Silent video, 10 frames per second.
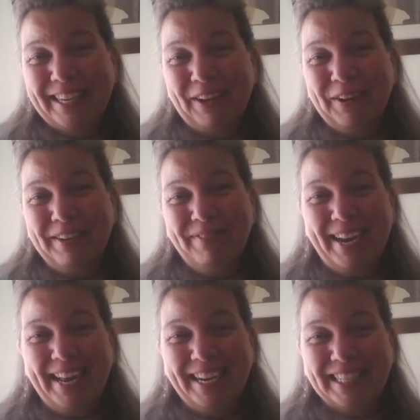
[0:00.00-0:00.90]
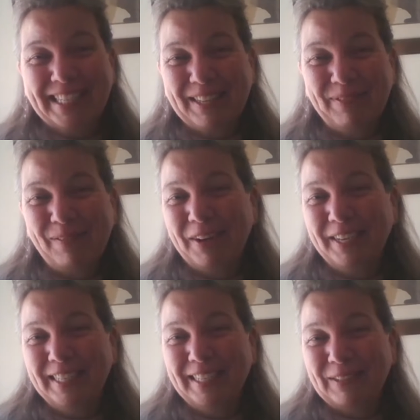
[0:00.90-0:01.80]
So it might actually be
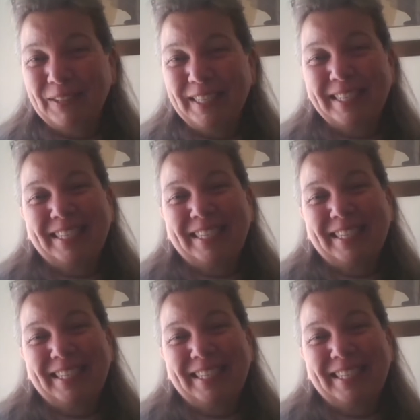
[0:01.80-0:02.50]
fun to do it just to